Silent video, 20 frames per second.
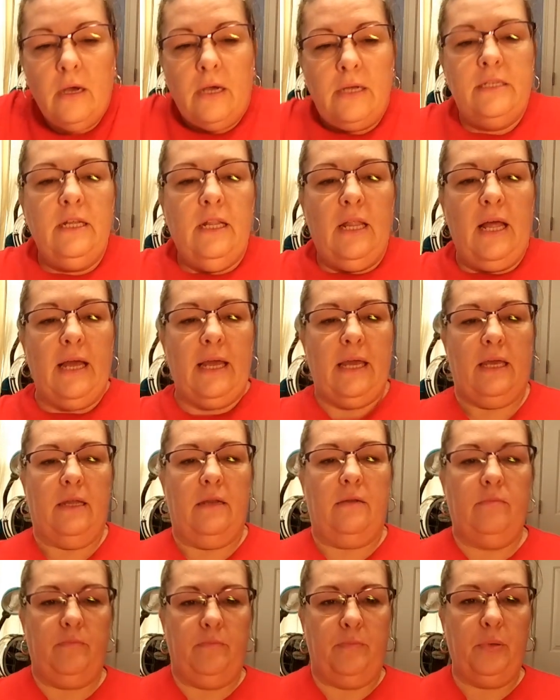until I
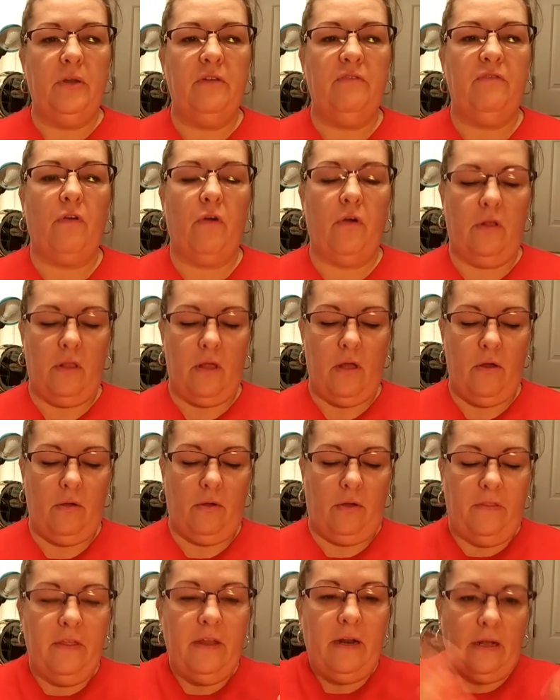get pretty far
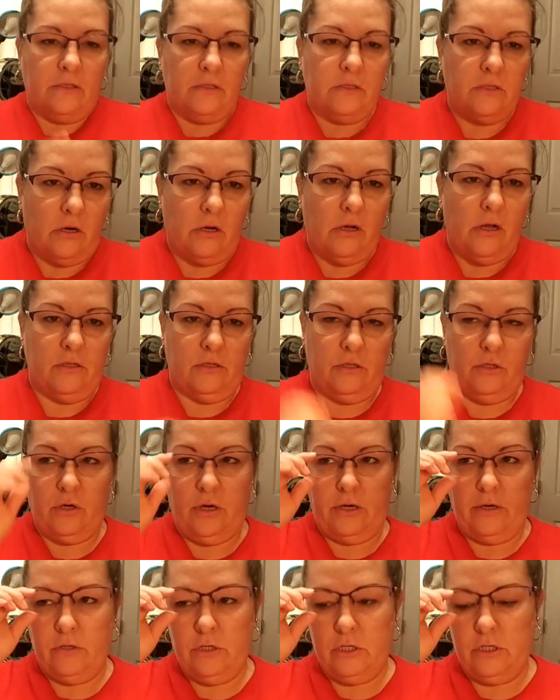along, and then I'll start
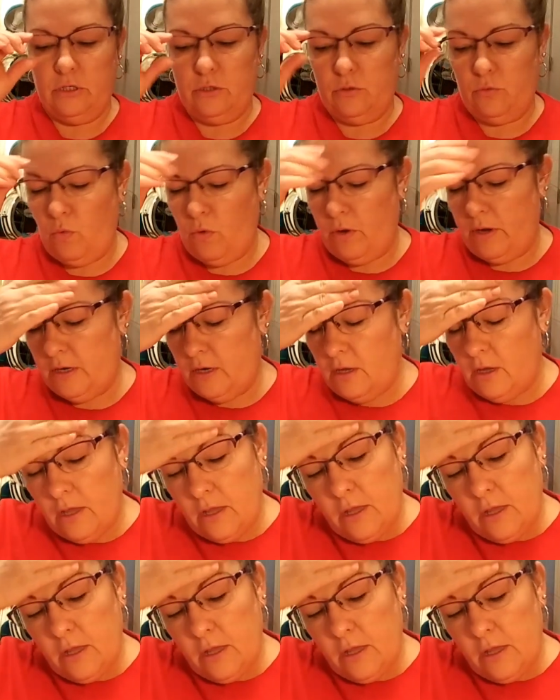concentrating on just one.